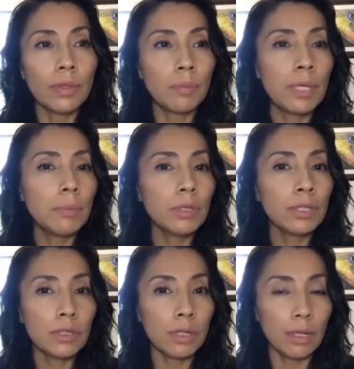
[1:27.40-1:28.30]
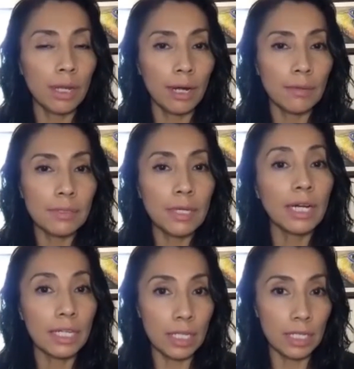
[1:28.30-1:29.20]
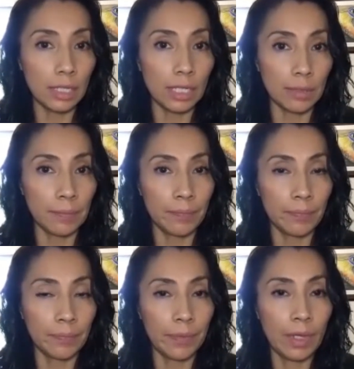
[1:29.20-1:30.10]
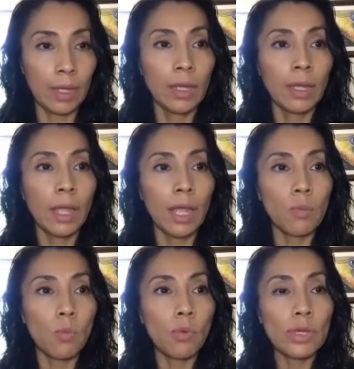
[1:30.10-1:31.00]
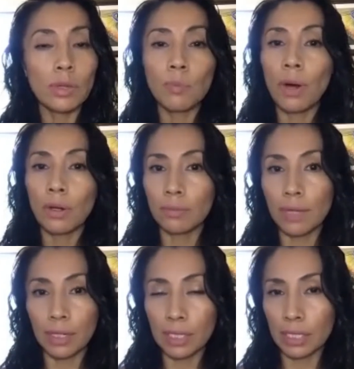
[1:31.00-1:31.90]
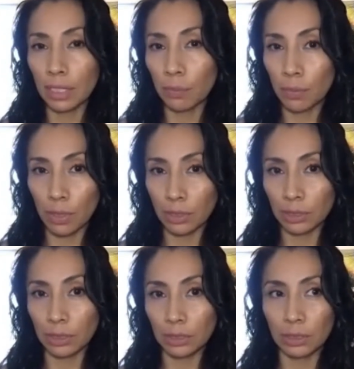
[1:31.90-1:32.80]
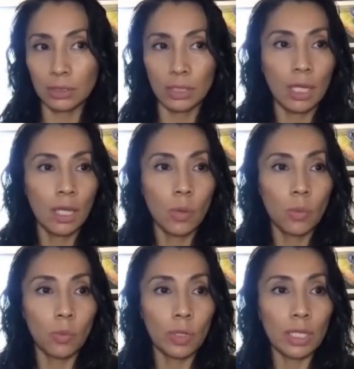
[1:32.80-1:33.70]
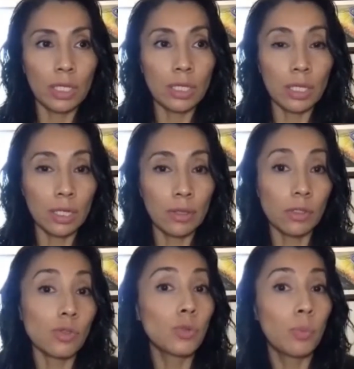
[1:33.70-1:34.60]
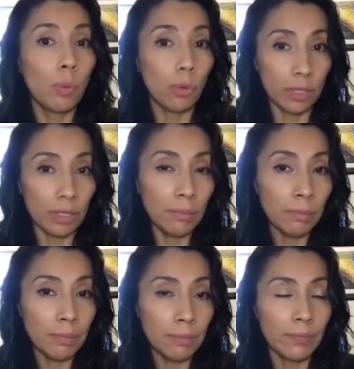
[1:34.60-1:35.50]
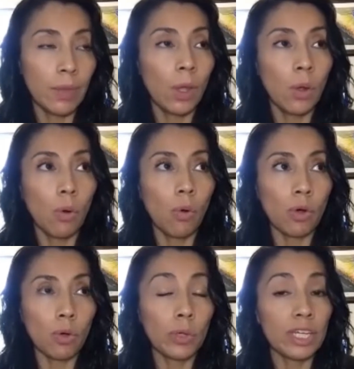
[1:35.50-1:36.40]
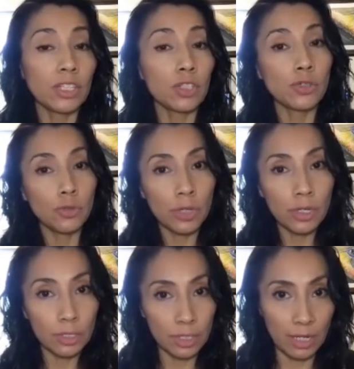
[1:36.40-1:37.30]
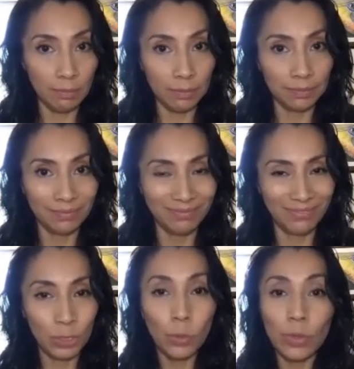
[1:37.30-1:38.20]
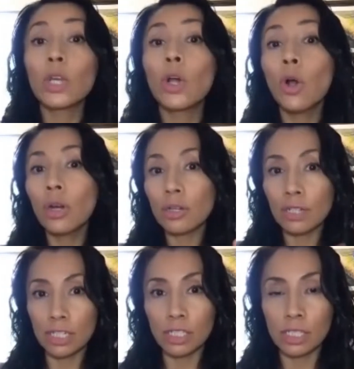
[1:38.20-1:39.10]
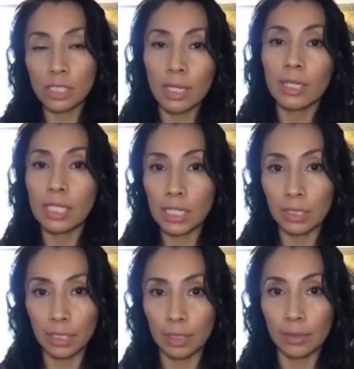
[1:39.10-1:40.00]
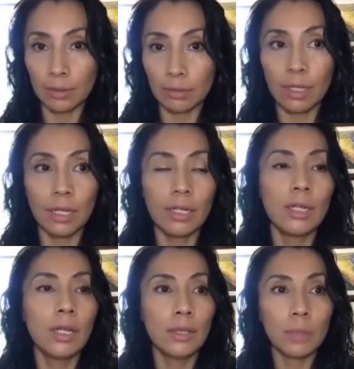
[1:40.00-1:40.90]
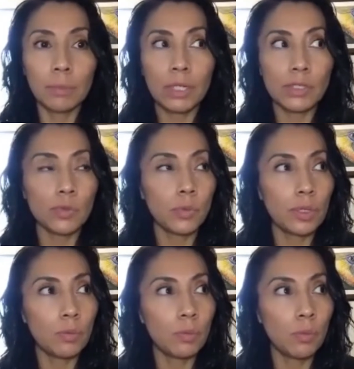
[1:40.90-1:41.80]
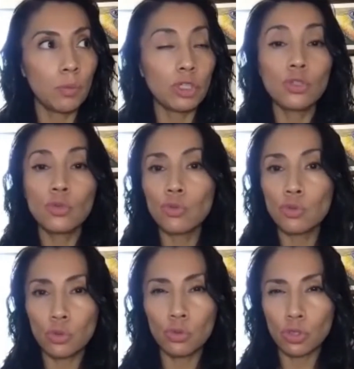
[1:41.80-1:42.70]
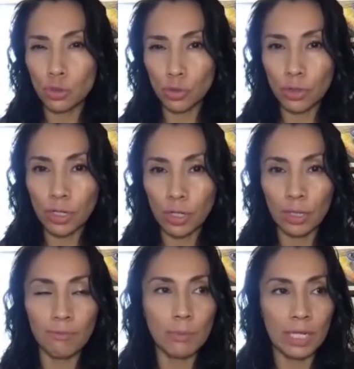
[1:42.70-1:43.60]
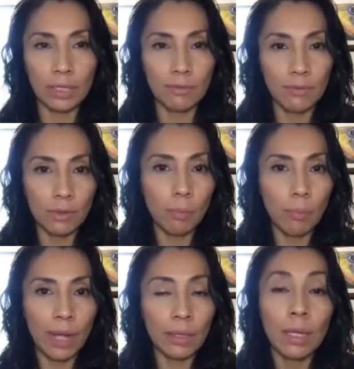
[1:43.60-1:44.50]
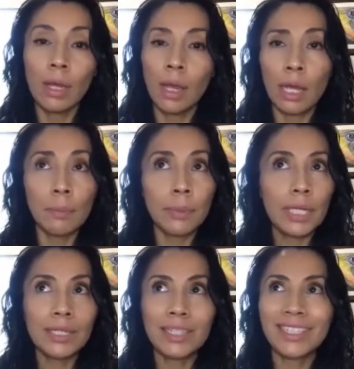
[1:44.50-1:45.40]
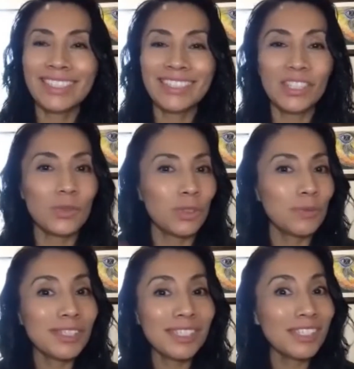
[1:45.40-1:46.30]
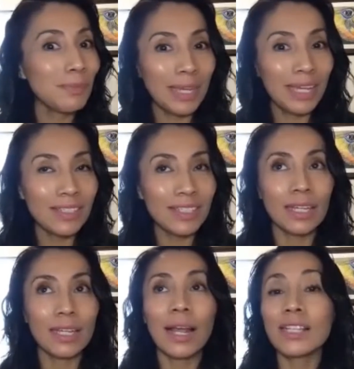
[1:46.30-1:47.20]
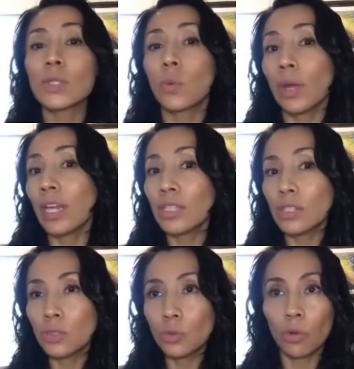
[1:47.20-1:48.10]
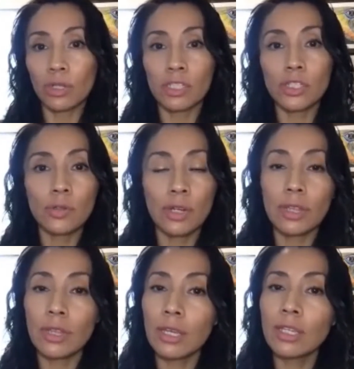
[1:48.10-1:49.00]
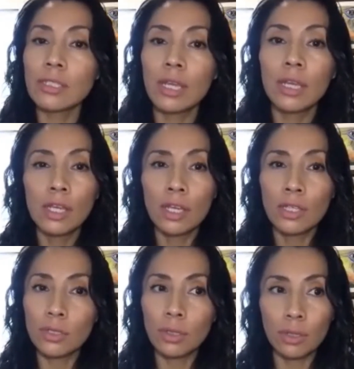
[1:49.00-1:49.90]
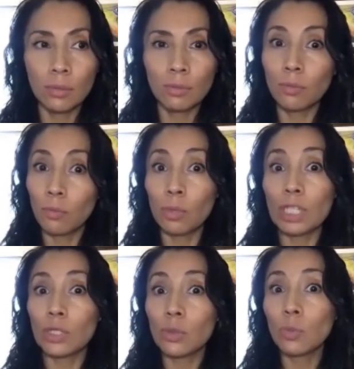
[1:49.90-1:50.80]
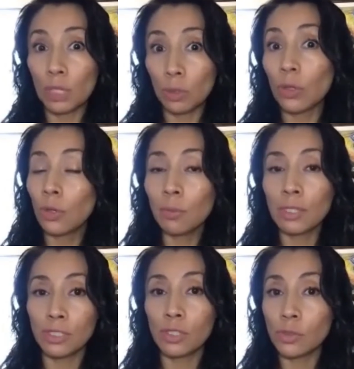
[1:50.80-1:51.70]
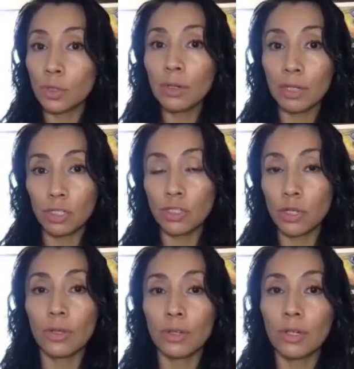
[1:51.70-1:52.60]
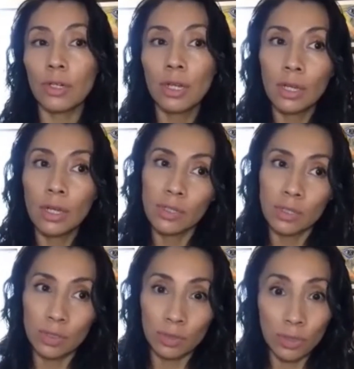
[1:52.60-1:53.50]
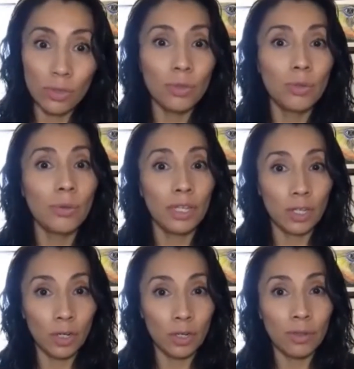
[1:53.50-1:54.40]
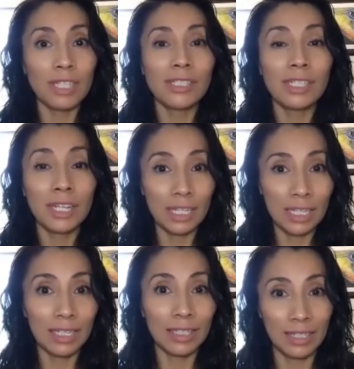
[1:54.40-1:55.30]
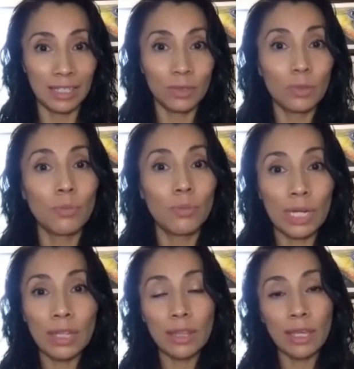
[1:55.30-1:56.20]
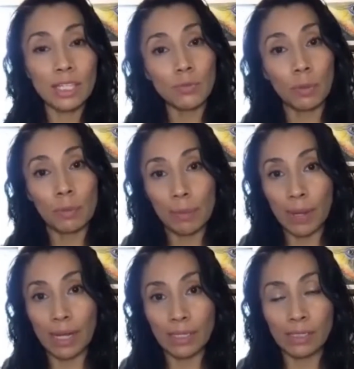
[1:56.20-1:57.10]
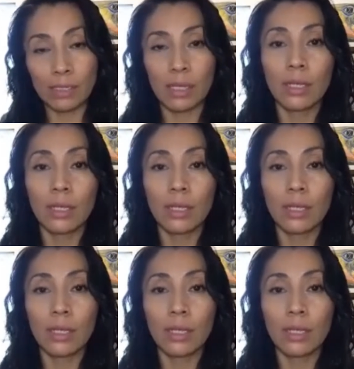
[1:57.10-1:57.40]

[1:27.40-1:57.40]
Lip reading: the people in our lives are healing, and we are part of that healing process. We either support them or we can trigger them to encourage that healing. Okay, not because we choose to trigger and make them feel bad, but the universe is amazing, has ways to orchestrate things so that we humans trigger each other to encourage healing, to bring things from the past